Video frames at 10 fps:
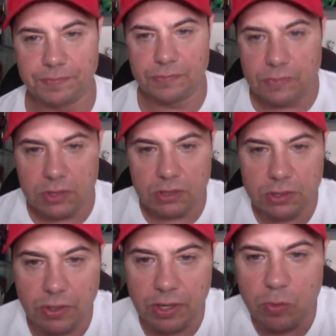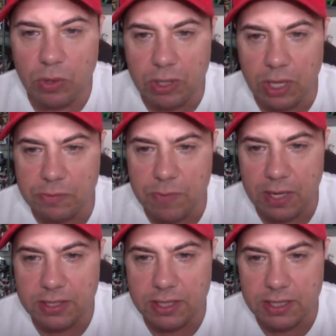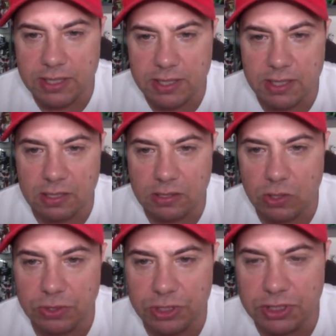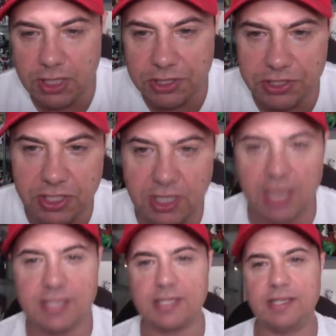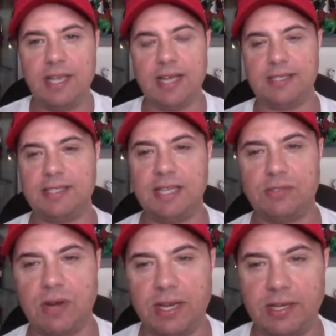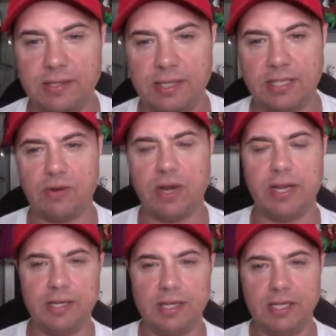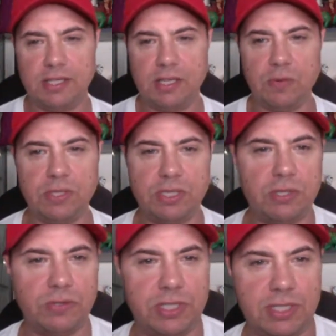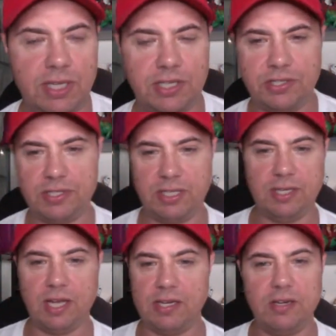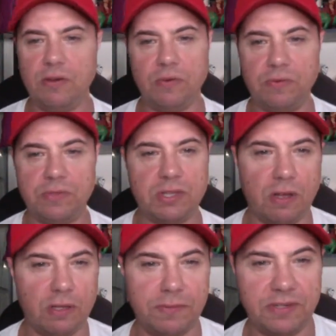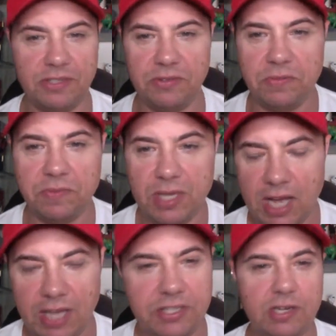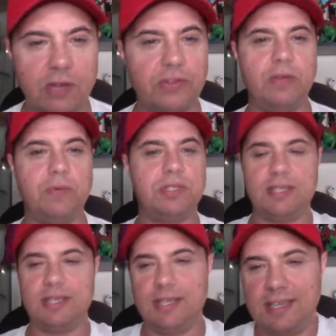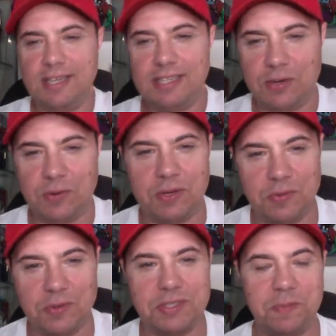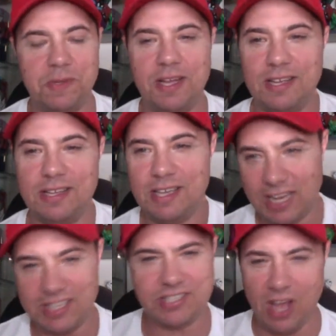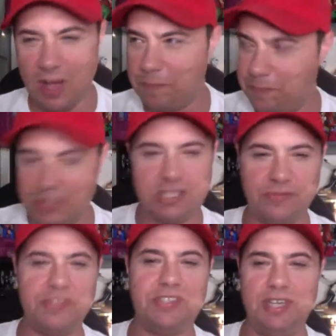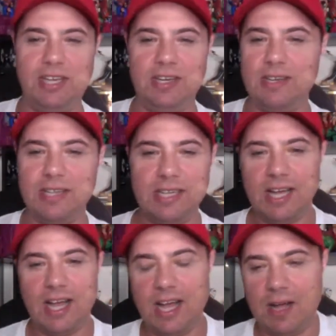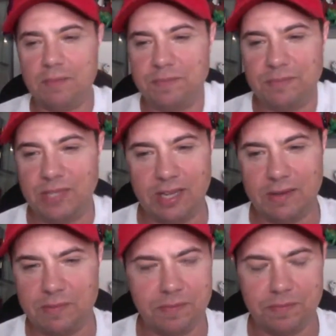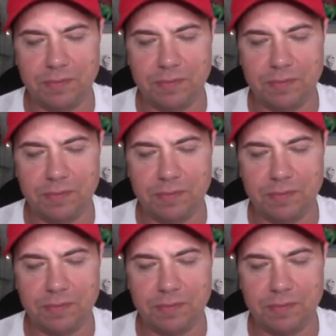Sorry, Wookiee Lives Matter says Tochi station scene. Yes, that's right. That's right. There was a Tochi station scene. I didn't know what it was called, but I did know that there was a I saw bits of the scene, but I